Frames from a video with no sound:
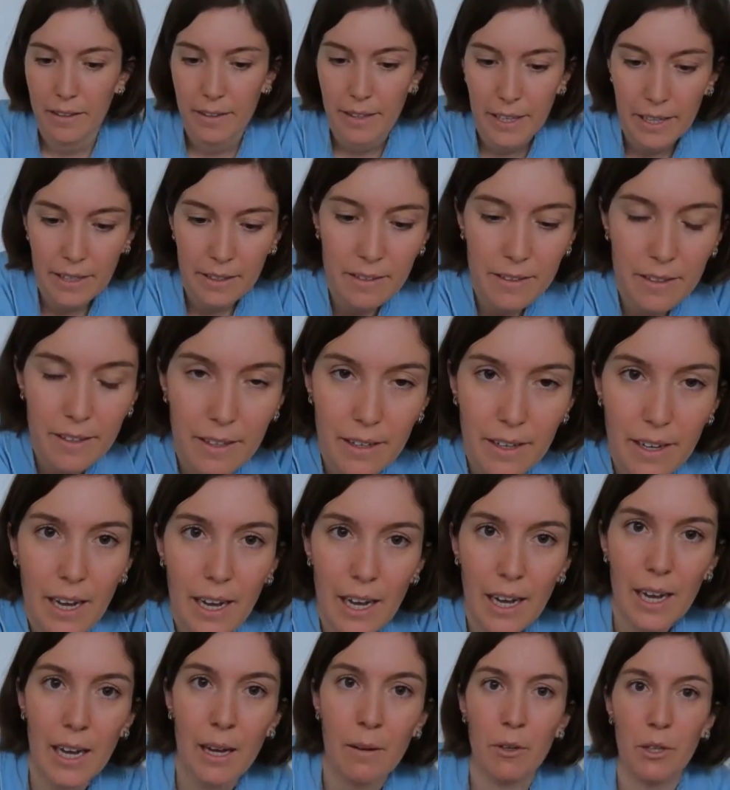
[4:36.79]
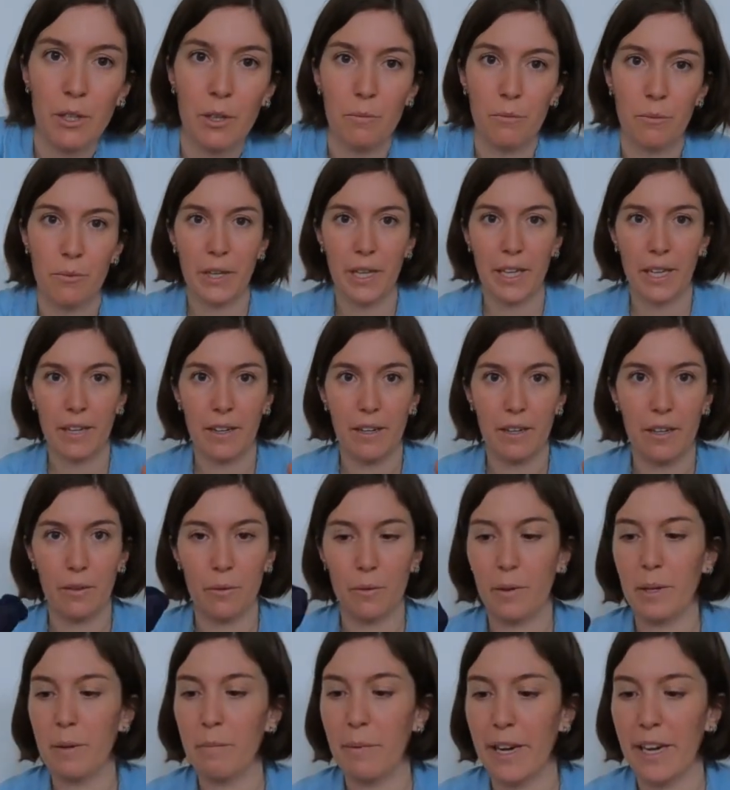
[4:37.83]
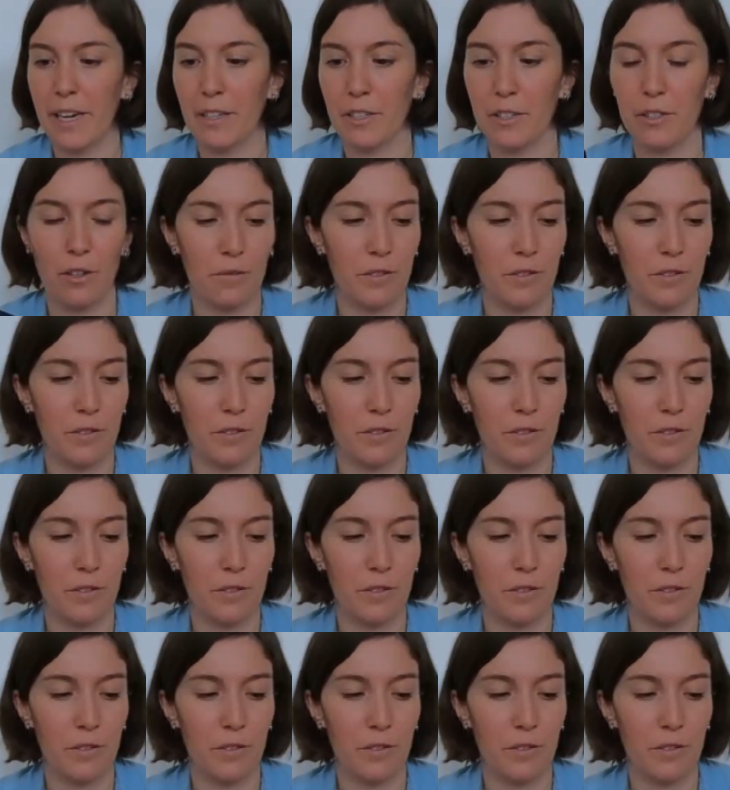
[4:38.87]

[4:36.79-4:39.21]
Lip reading: Then I'm gonna bring 3 pairs